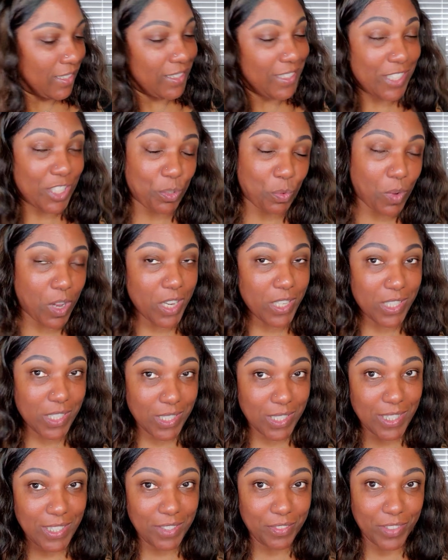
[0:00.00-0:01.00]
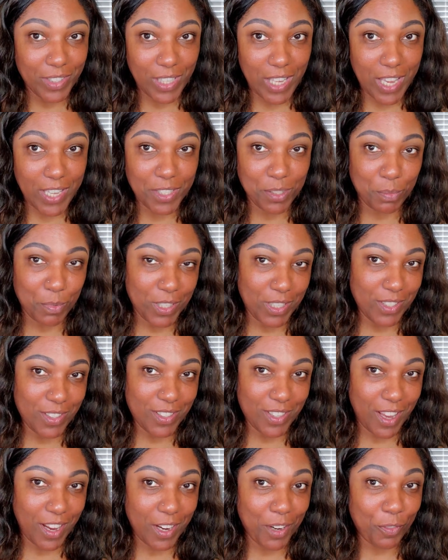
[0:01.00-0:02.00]
the swatches leave a lot to be
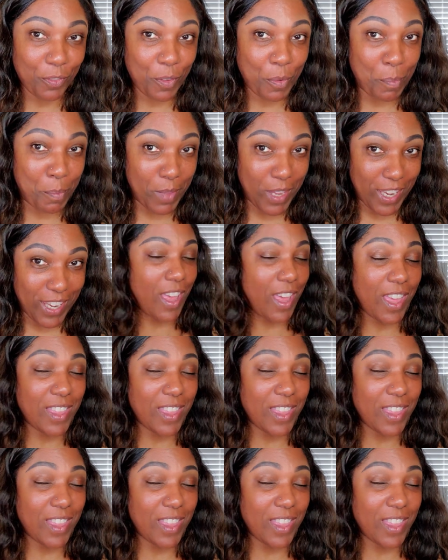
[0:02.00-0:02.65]
desired for me.